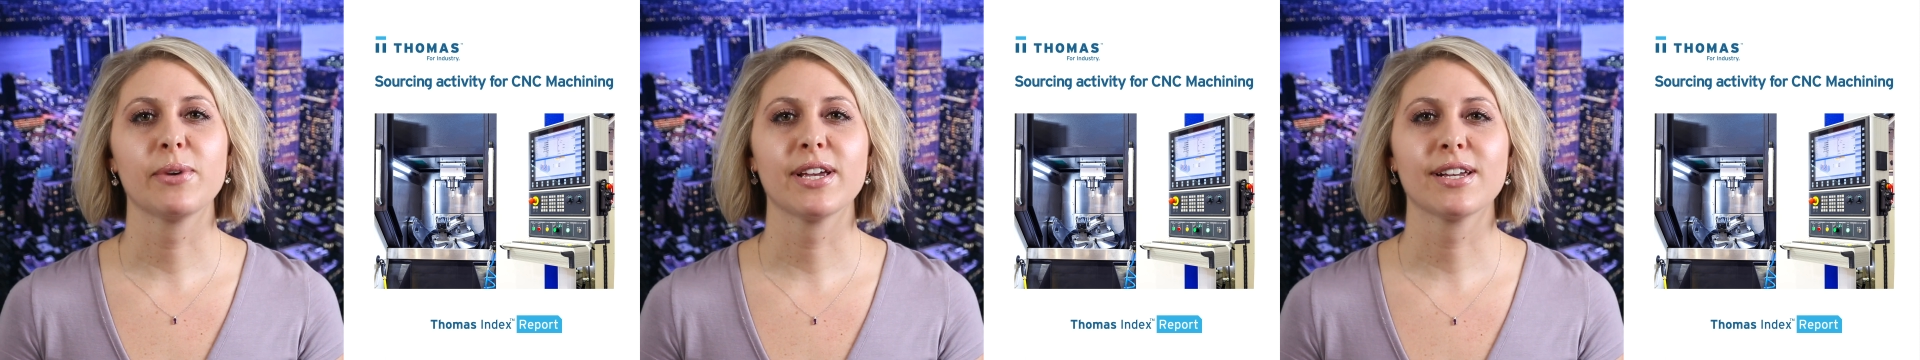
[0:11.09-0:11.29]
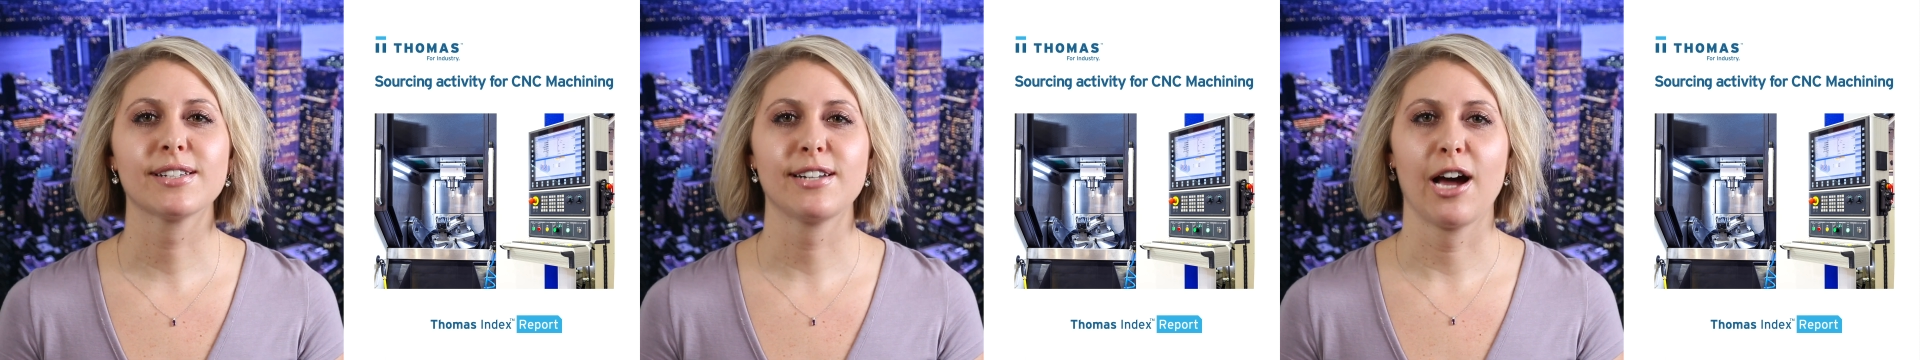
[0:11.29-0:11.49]

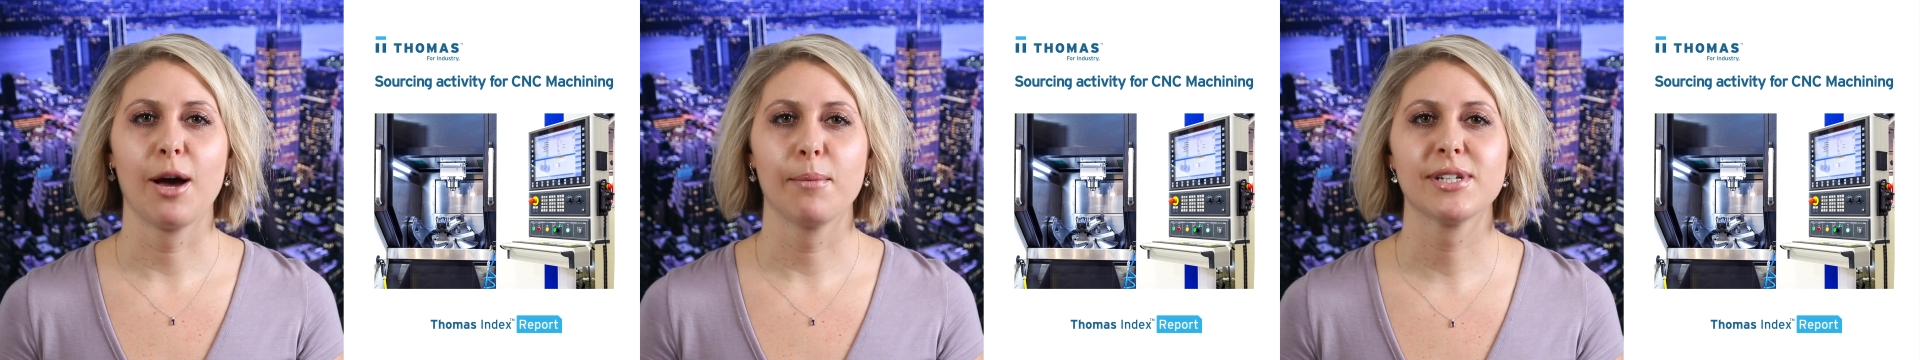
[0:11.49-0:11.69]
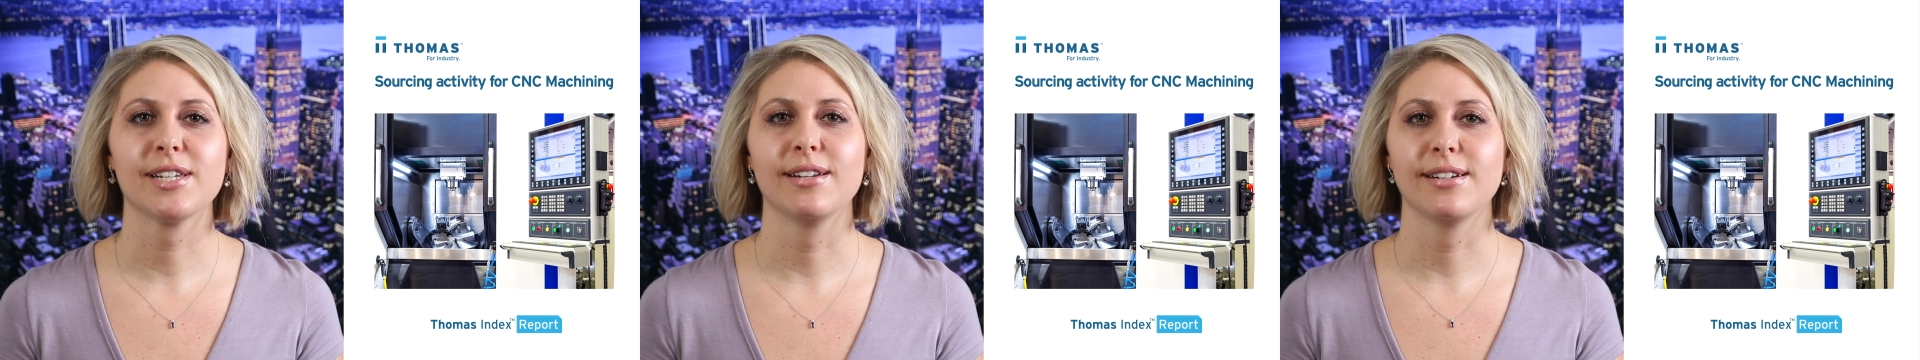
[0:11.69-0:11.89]
week's
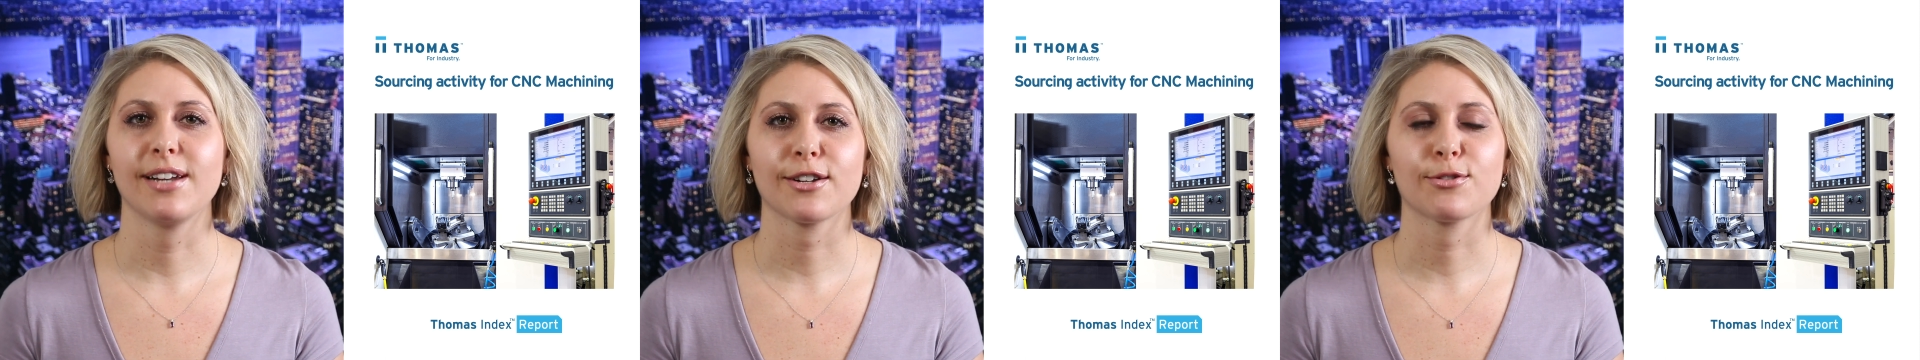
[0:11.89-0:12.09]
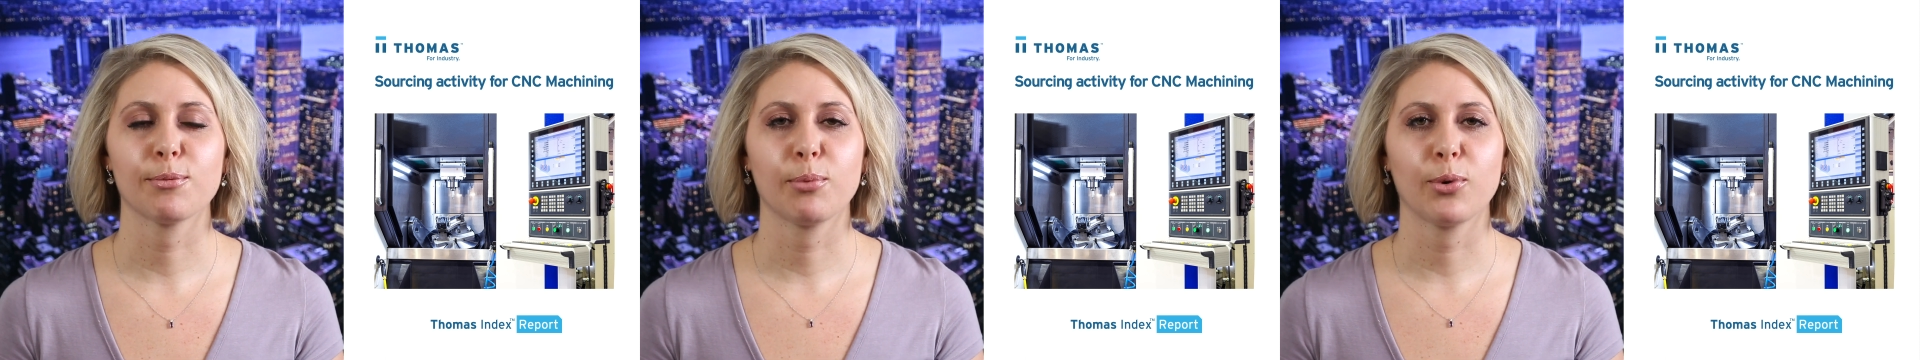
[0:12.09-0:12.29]
Thomas
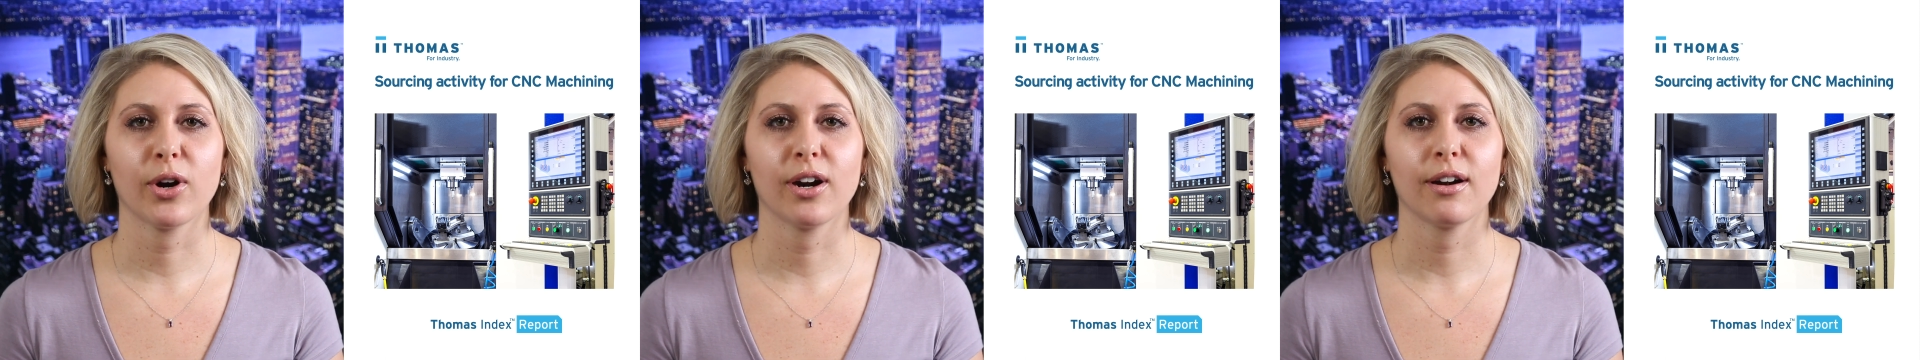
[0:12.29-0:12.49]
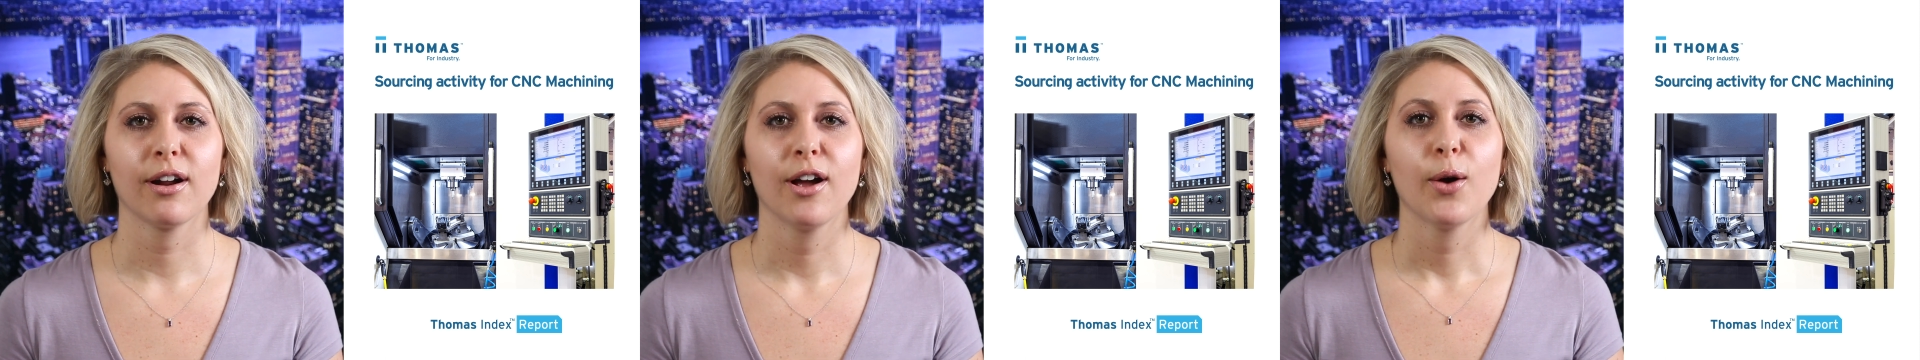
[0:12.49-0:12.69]
Index
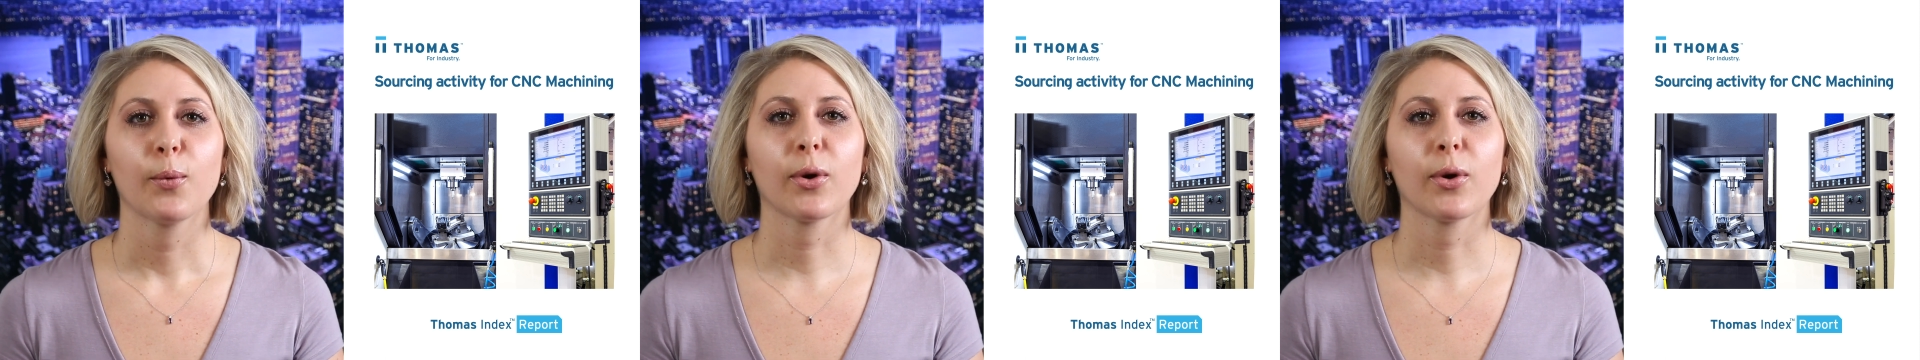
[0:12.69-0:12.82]
report,